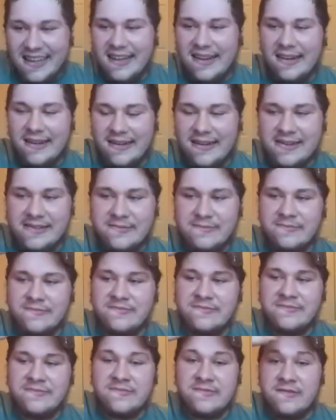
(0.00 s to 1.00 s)

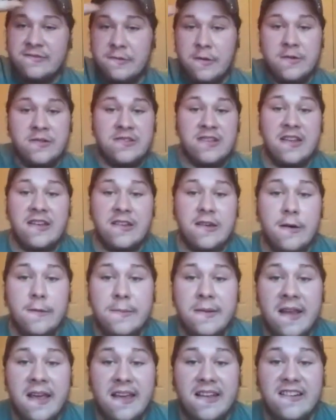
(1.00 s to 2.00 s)
Always like
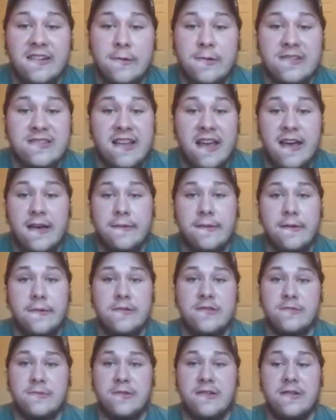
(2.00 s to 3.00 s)
Copenhagen, always have,
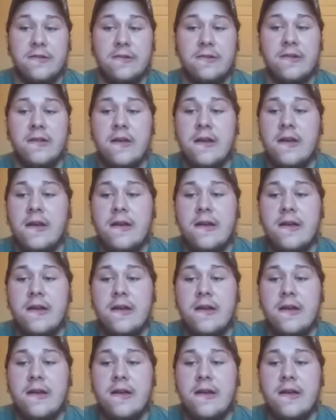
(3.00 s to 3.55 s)
always will.